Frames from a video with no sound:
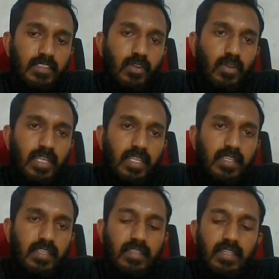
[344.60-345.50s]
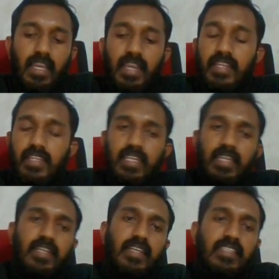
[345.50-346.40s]
Okay. Here the
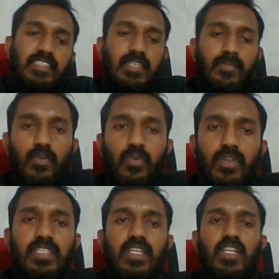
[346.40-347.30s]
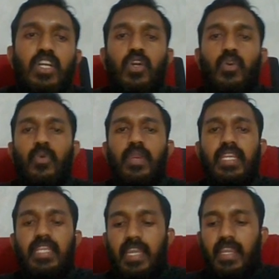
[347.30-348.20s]
interesting move is Rook
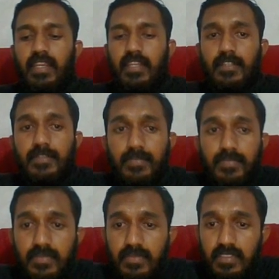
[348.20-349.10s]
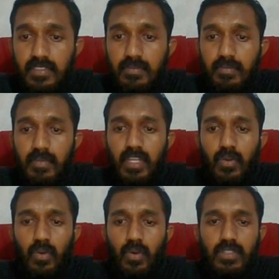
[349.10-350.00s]
E8
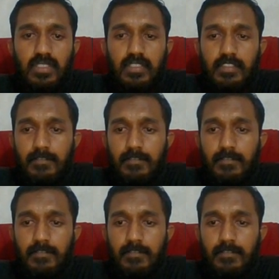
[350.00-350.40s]
because